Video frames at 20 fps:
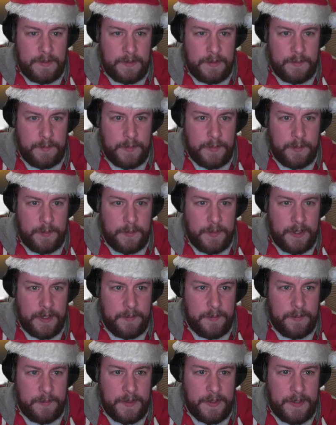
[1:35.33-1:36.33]
Pop it
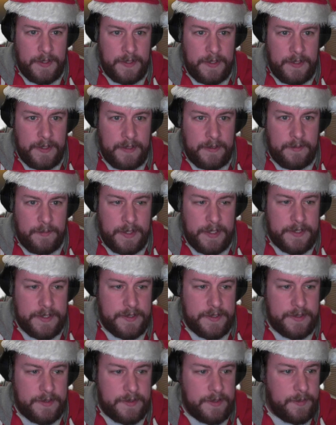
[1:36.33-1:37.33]
up here and make
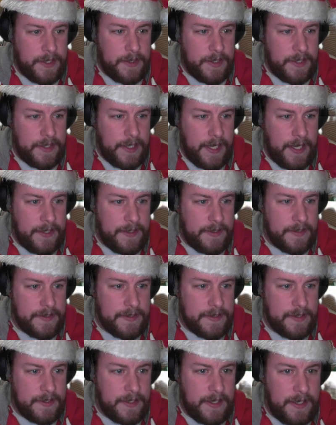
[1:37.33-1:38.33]
sure that my head
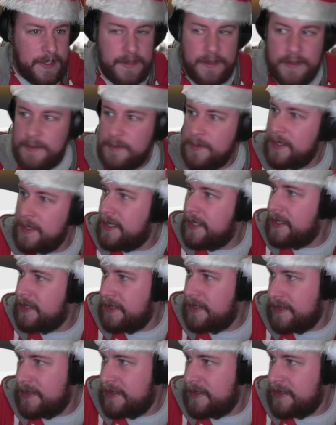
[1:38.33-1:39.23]
doesn't get in the way.